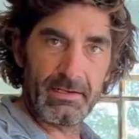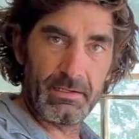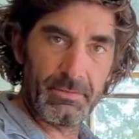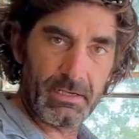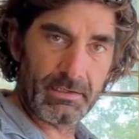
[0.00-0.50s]
and
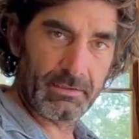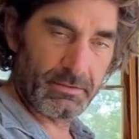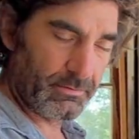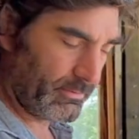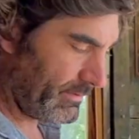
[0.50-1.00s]
I'm not going to
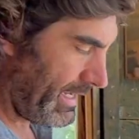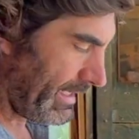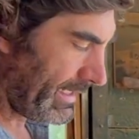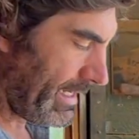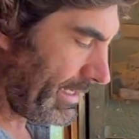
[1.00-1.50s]
go through that
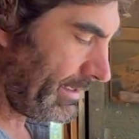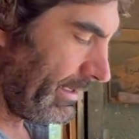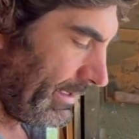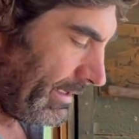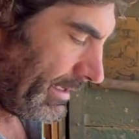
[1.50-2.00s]
again.
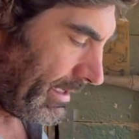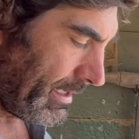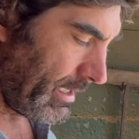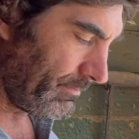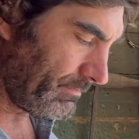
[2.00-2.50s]

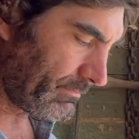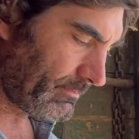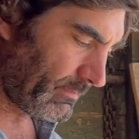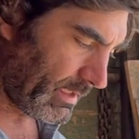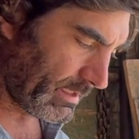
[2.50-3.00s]

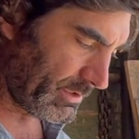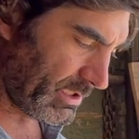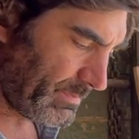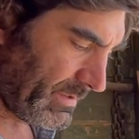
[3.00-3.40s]
Just